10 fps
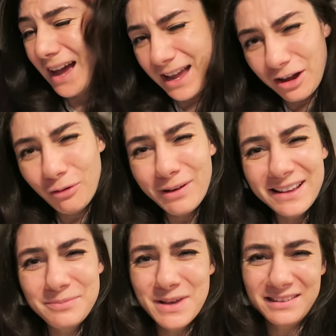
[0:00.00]
I
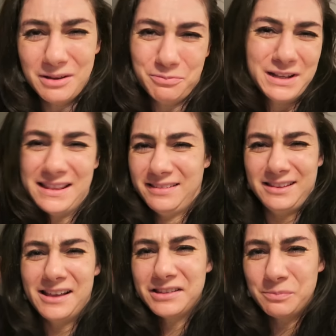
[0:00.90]
always mess up with
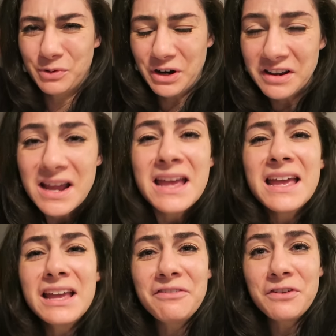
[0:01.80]
this last part.
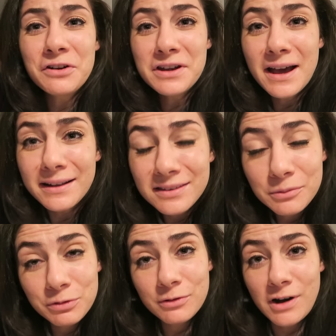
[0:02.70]
If you're not
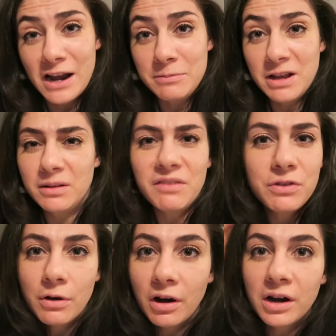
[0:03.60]
subscribed yet,
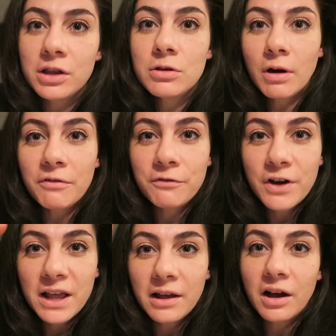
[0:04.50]
if you are, you are
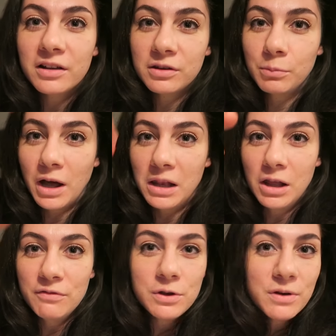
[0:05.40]
freaking awesome. I
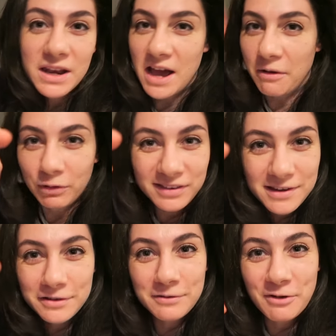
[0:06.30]
love you and I will
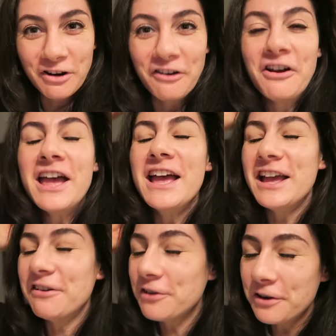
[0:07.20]
see you tomorrow.
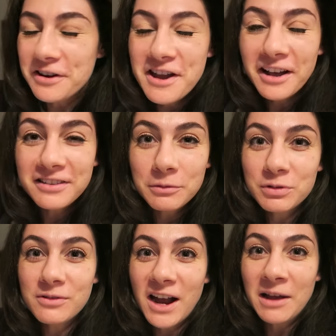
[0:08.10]
If you are not
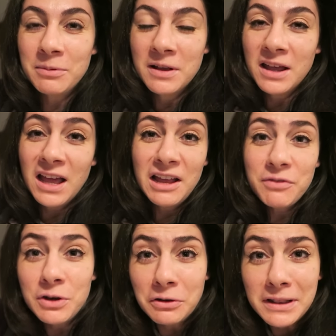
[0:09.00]
subscribed,
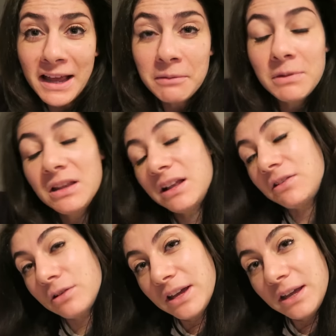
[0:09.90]
if you don't like me,
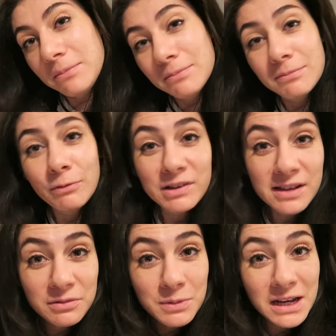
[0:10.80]
that's okay. It was
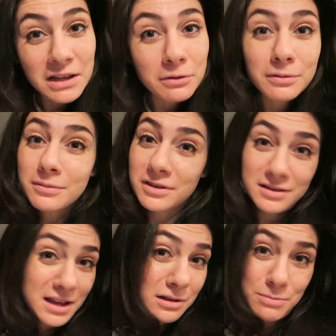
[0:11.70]
nice meeting you.
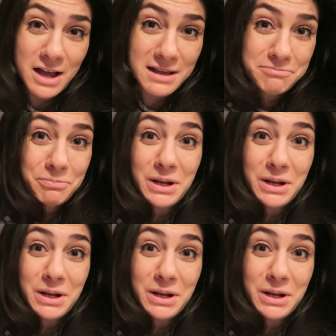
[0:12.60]
Say goodbye.